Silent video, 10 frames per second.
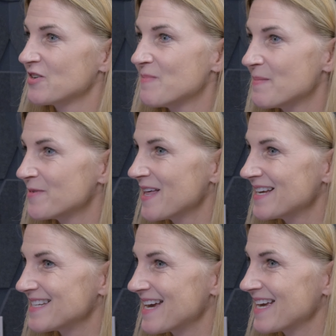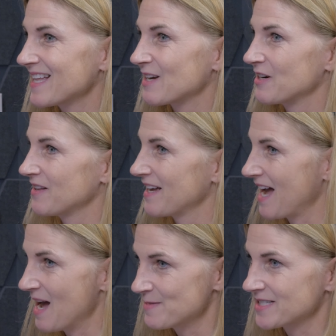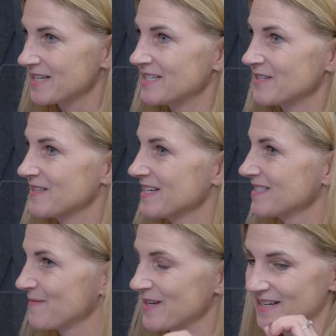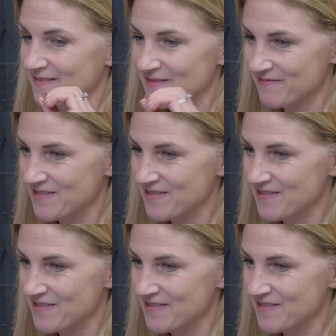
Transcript: you remember that day? I'm just going to do this. I'm going to